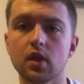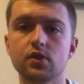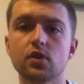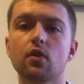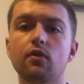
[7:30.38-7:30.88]

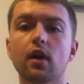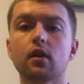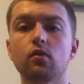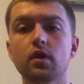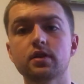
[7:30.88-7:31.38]
these are
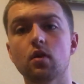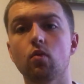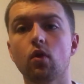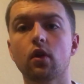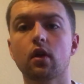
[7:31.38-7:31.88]
effective ways that
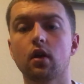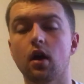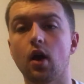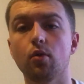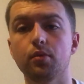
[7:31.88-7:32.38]
work.
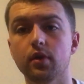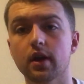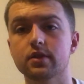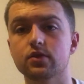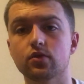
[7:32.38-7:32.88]
I hope you
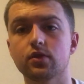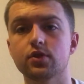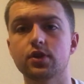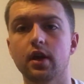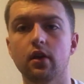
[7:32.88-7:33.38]
guys enjoy
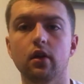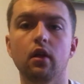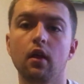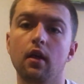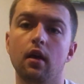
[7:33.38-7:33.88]
this channel.
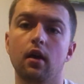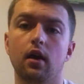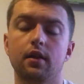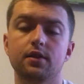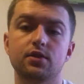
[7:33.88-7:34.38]

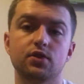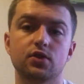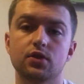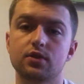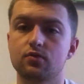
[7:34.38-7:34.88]
This is
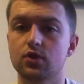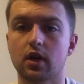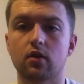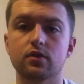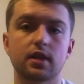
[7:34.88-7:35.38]
just try
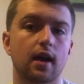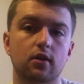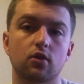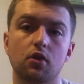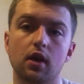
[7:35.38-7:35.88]
to go as
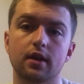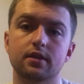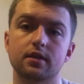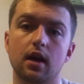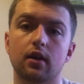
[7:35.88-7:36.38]
tactical
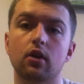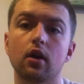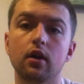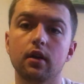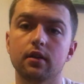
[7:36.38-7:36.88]
as I
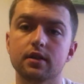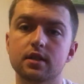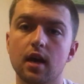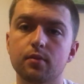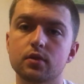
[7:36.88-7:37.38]
could in
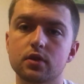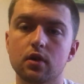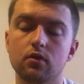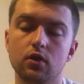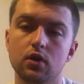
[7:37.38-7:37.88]
this
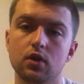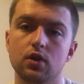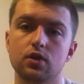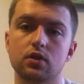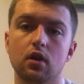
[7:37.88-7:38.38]
episode.
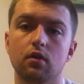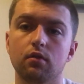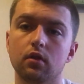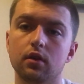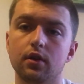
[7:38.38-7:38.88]

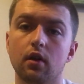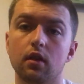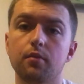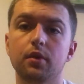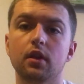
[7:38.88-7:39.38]
So,
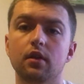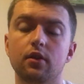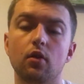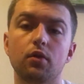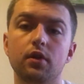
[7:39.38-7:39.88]
let me
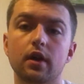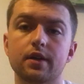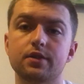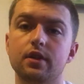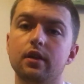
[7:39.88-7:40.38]
know what you
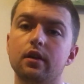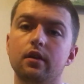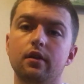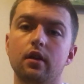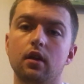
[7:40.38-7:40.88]
guys think,
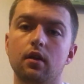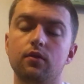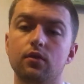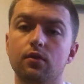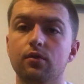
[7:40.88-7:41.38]
and
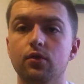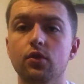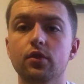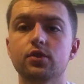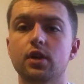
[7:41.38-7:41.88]
if you're
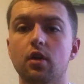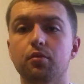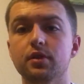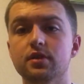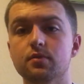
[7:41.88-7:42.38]
new to the channel,
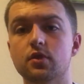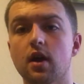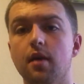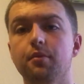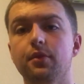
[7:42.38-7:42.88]
please
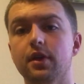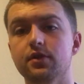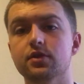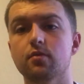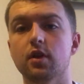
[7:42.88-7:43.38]
subscribe. Thank
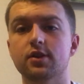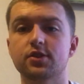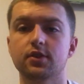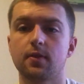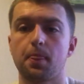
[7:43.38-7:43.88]
you so much.